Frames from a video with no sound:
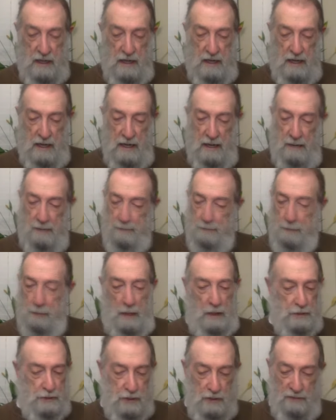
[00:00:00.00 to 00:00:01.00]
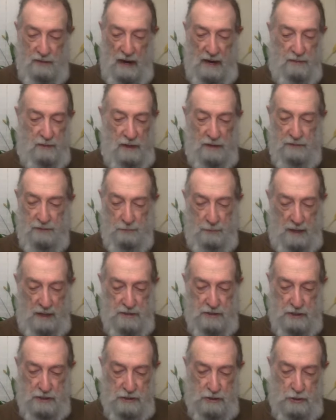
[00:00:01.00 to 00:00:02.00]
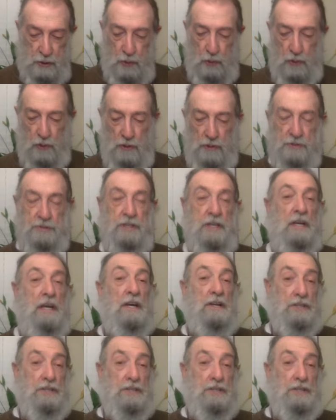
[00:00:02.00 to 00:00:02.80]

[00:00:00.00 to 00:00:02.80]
um, survival information, tools,